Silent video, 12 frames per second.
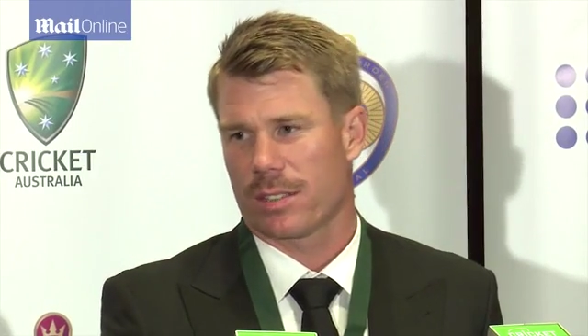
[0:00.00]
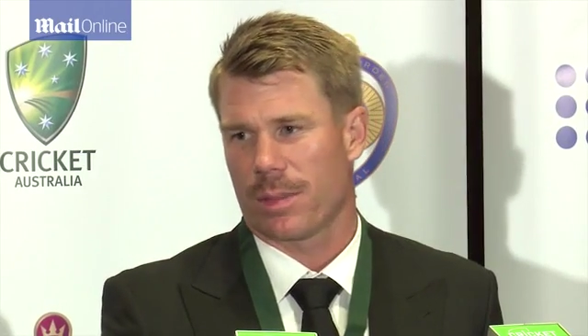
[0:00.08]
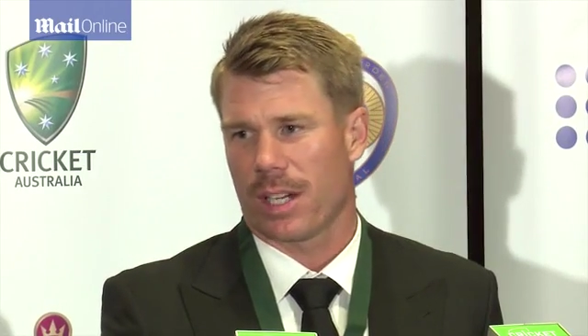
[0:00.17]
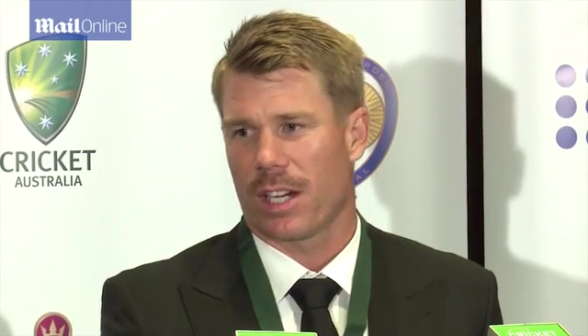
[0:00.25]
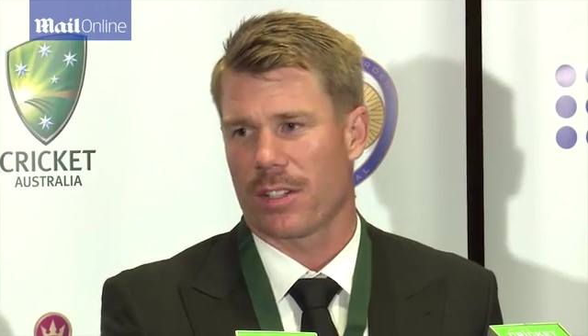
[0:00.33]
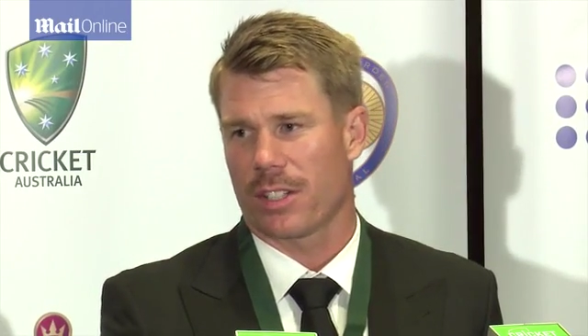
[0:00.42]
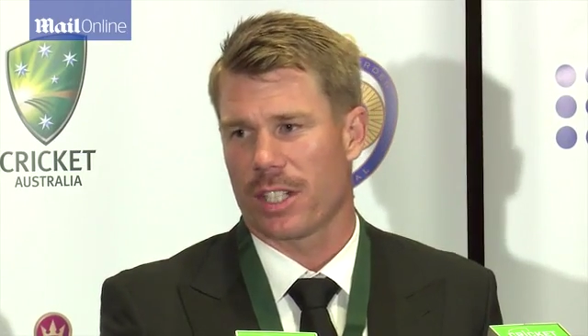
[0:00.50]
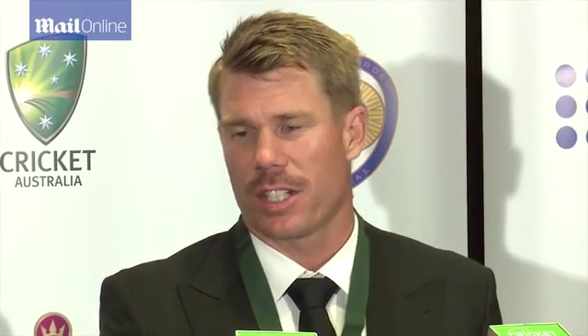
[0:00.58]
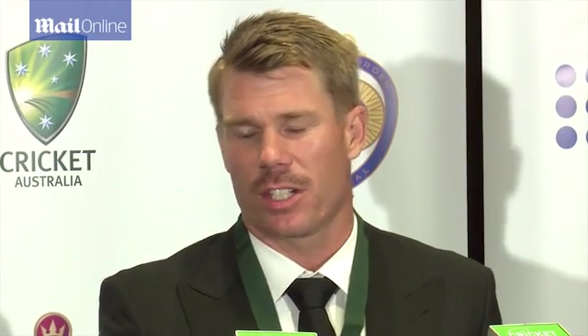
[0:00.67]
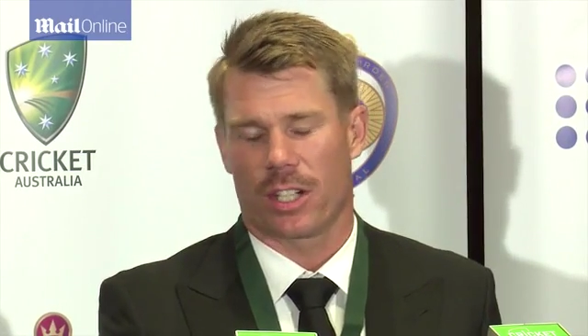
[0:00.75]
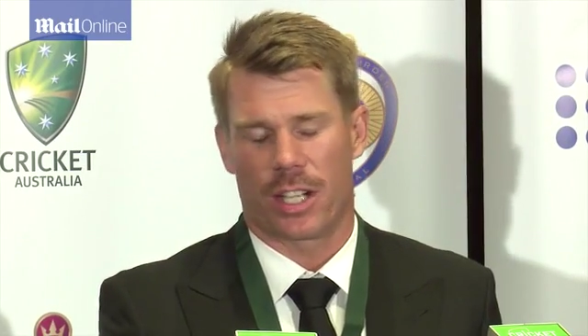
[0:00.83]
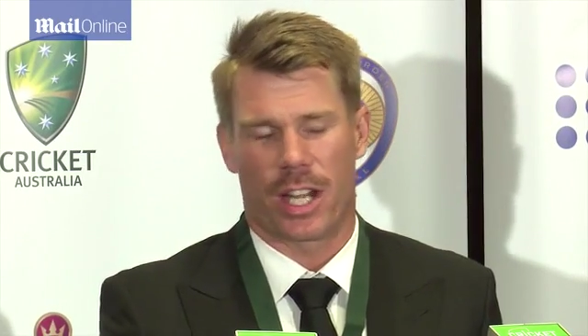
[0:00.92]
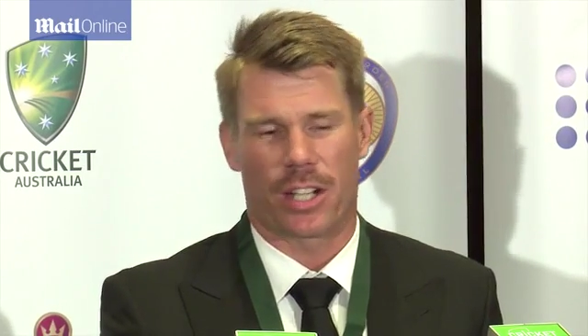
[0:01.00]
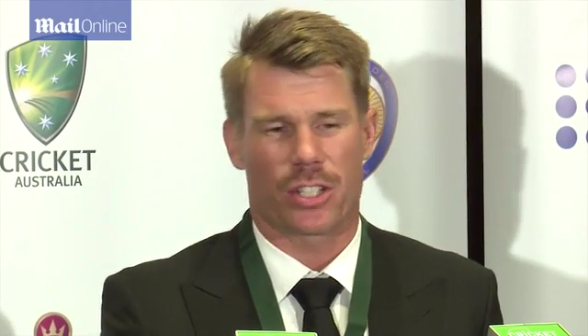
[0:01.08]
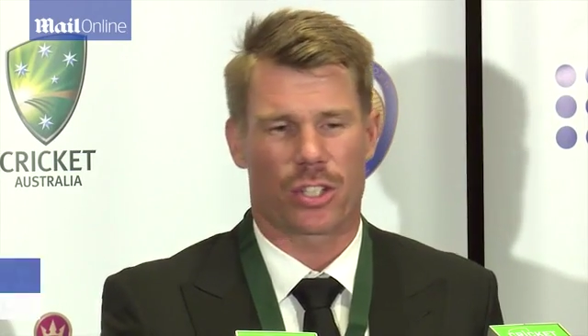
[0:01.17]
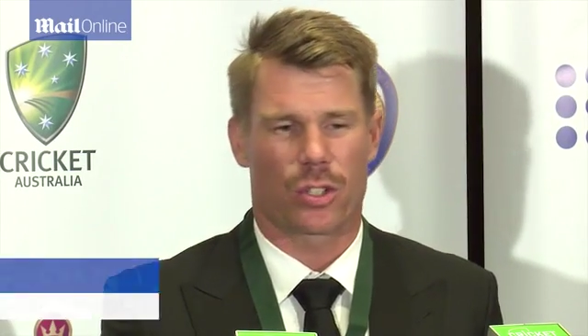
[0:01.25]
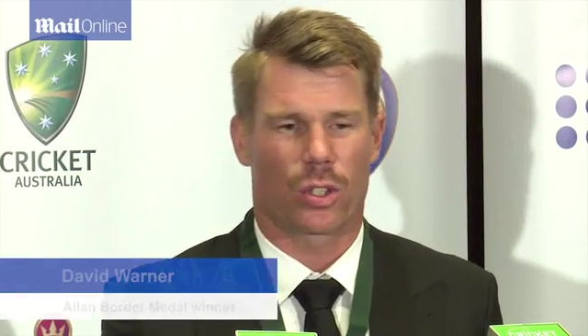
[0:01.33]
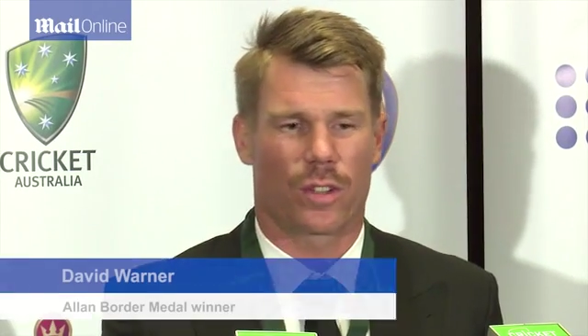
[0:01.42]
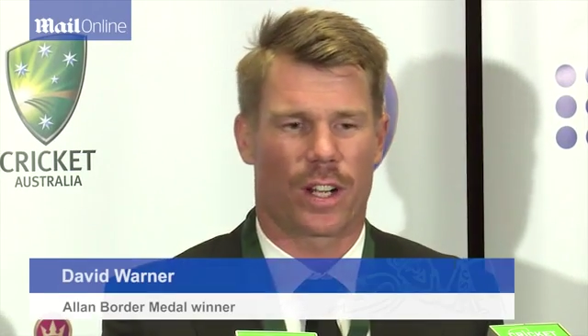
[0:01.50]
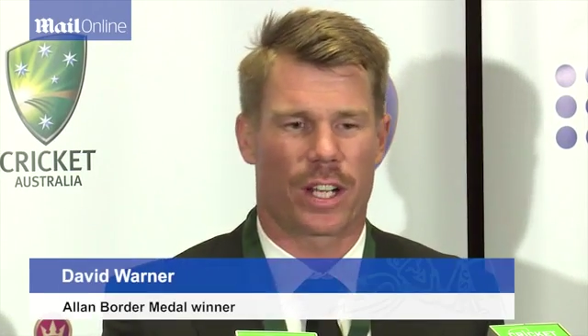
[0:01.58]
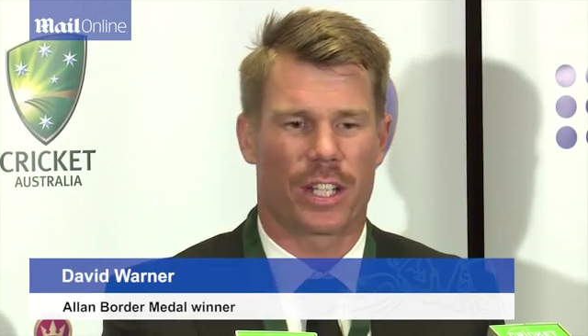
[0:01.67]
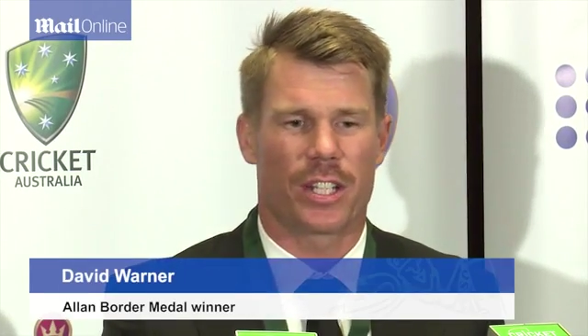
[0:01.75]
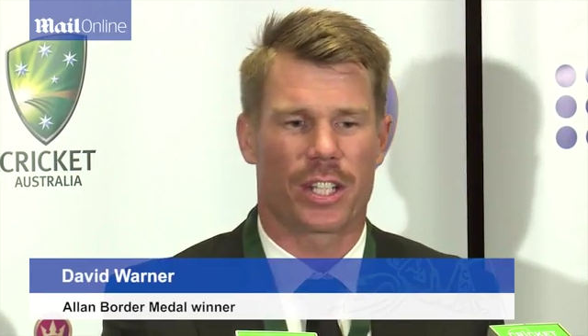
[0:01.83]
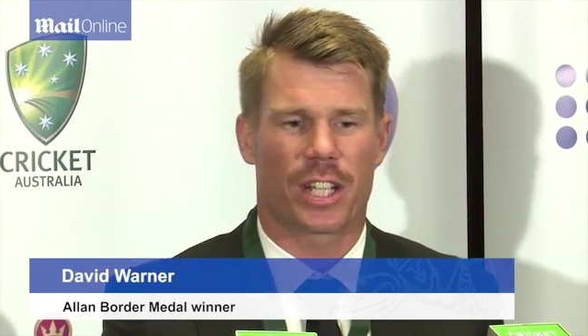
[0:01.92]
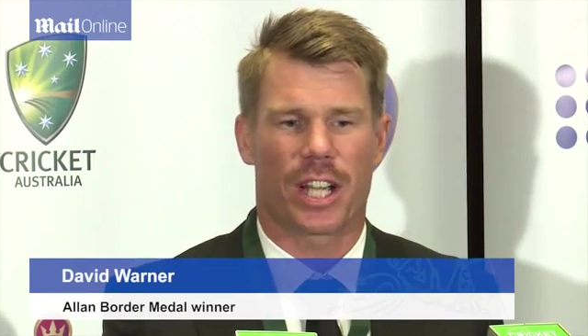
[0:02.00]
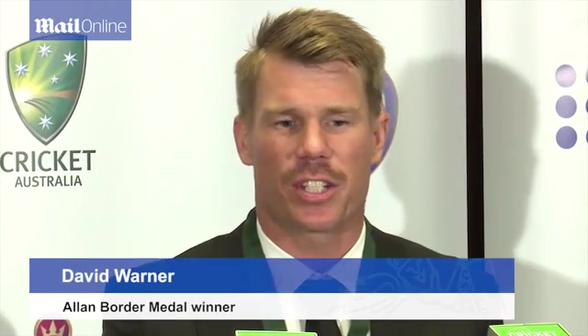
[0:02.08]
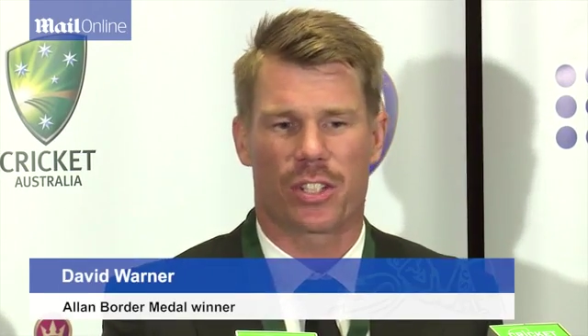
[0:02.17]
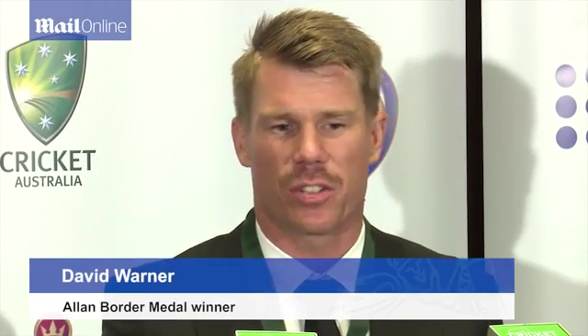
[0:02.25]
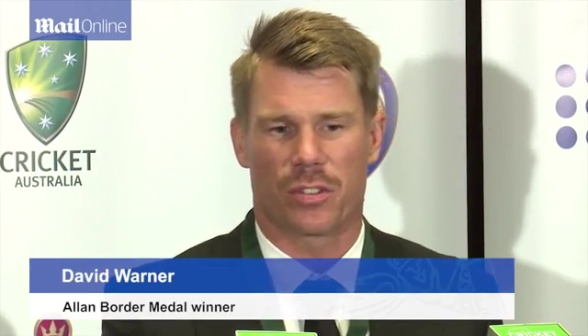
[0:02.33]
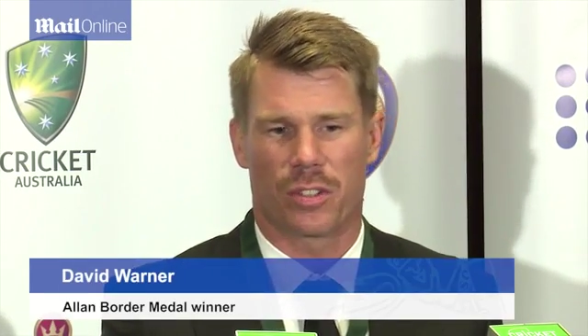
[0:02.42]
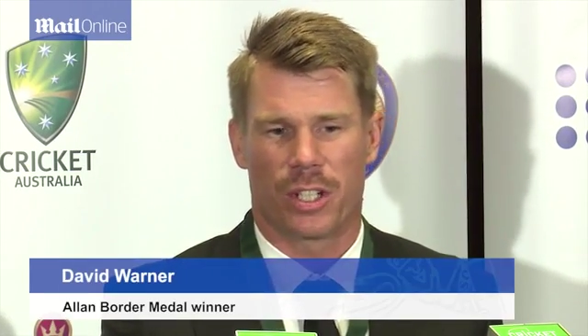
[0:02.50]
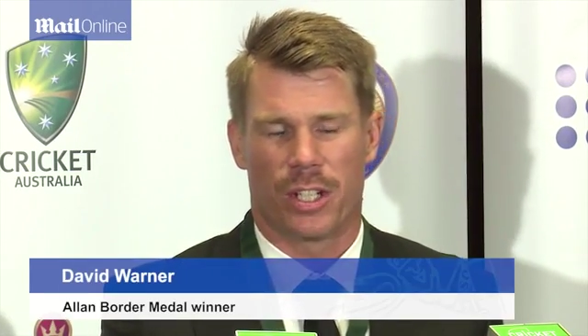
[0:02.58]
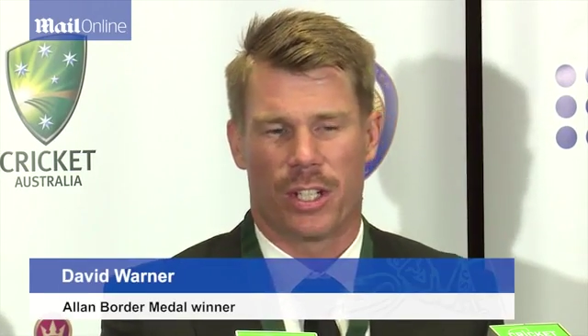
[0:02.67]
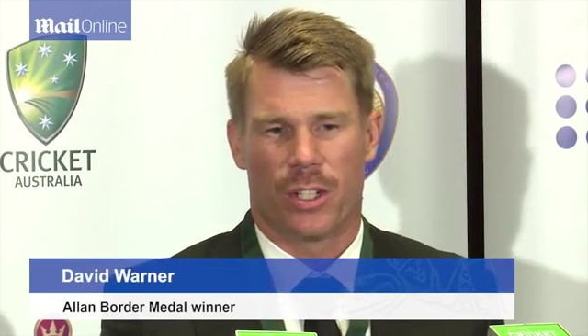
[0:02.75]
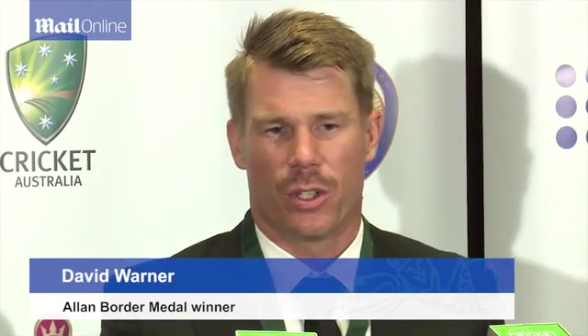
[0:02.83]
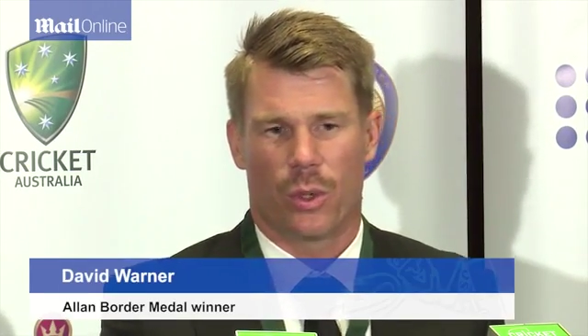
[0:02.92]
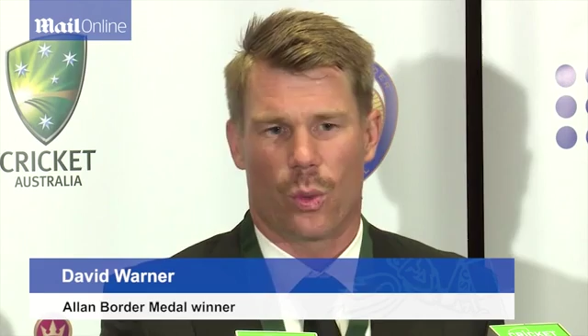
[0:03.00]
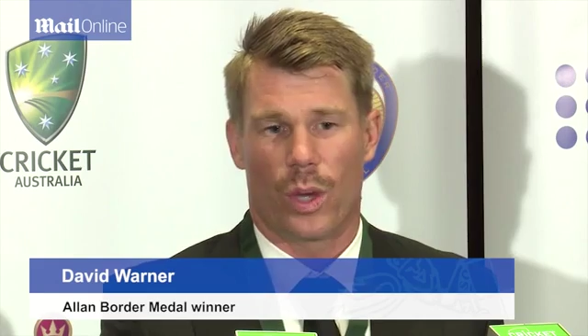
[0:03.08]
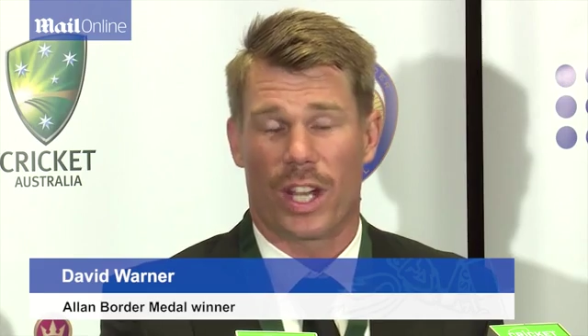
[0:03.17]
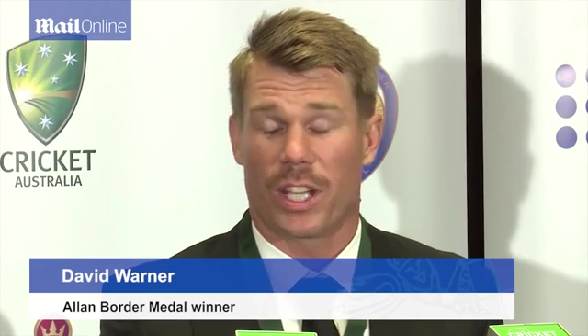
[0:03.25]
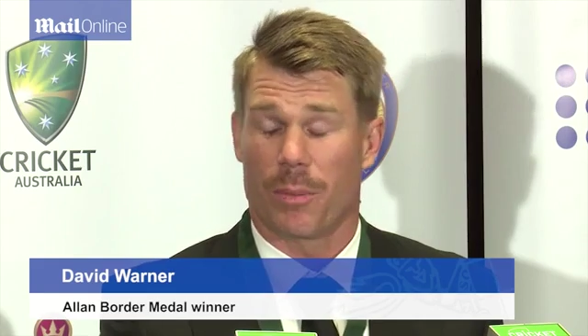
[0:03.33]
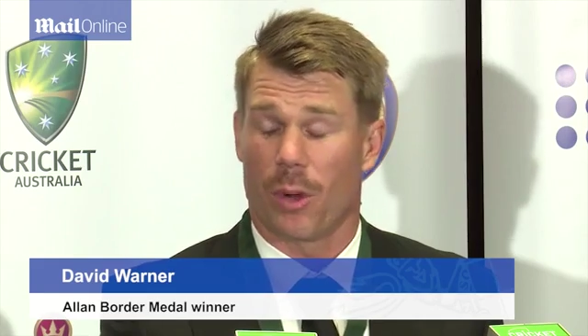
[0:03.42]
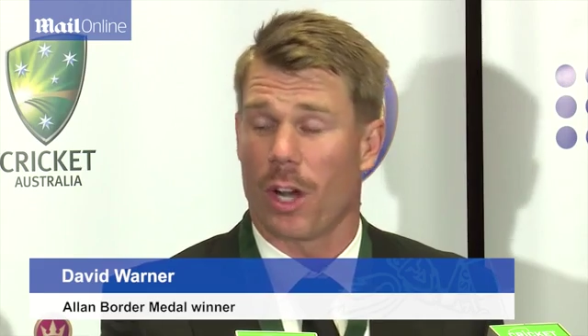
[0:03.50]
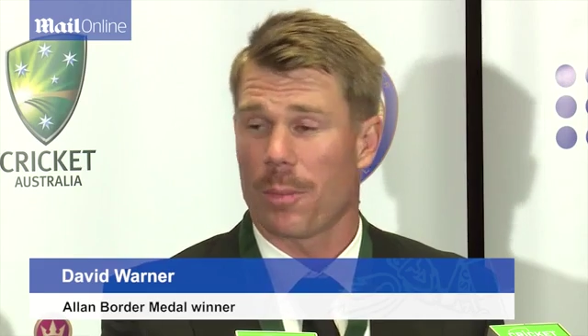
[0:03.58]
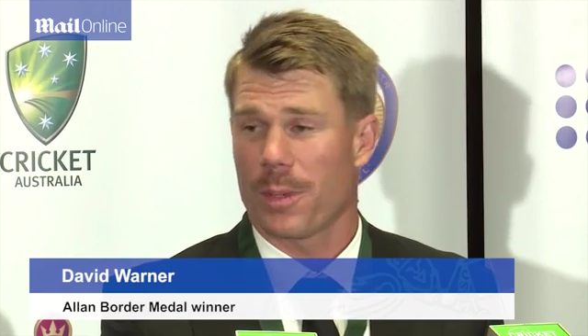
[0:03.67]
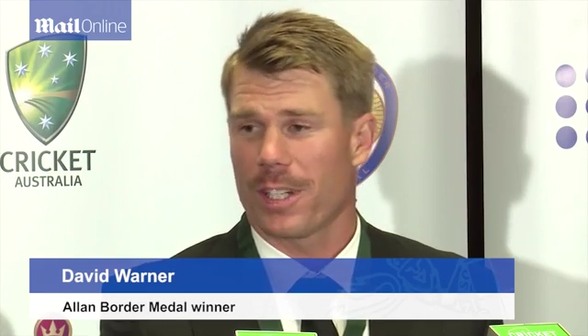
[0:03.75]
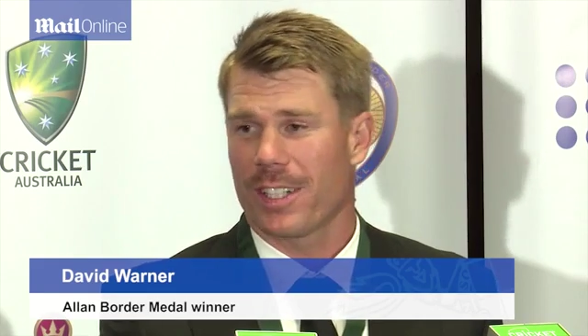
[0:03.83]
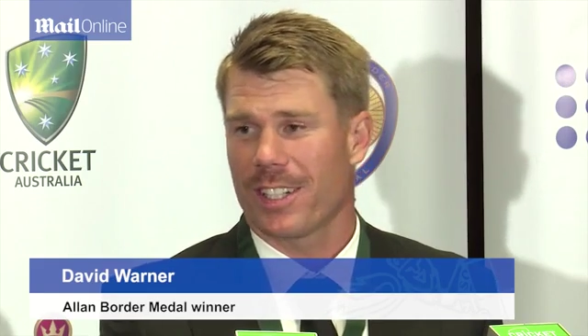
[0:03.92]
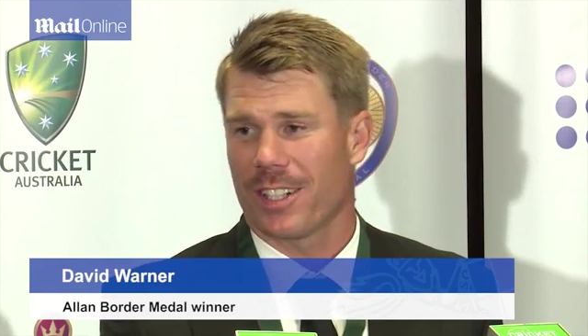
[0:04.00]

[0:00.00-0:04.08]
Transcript: Player of the Year got announced, you sort of had an indication of where you might be.